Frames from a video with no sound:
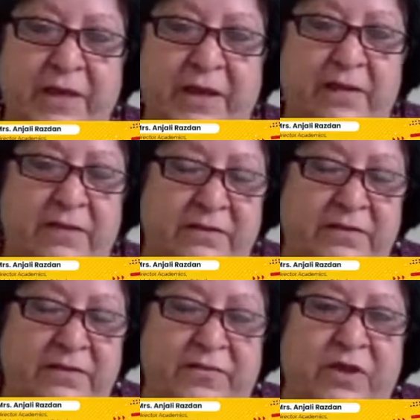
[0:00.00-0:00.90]
and
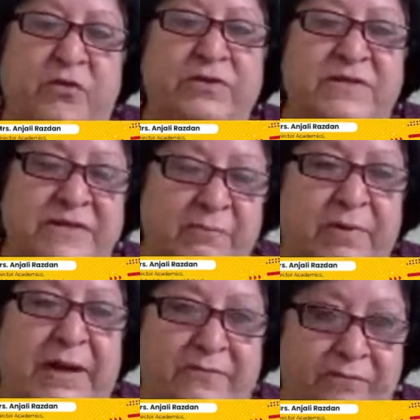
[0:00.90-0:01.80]
that we are on the same
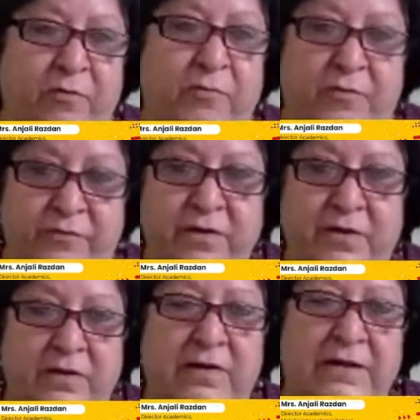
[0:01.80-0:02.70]
platform of
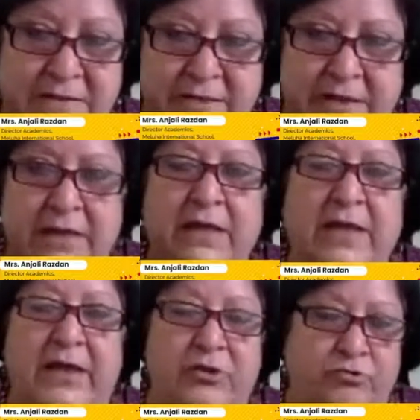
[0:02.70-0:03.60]

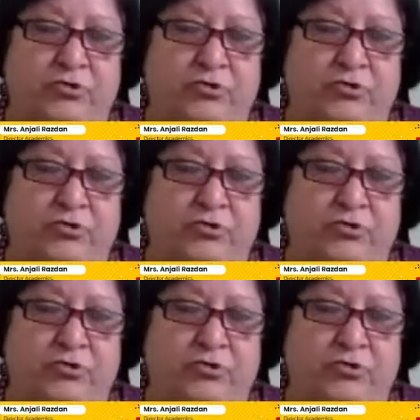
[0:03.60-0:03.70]
listening and you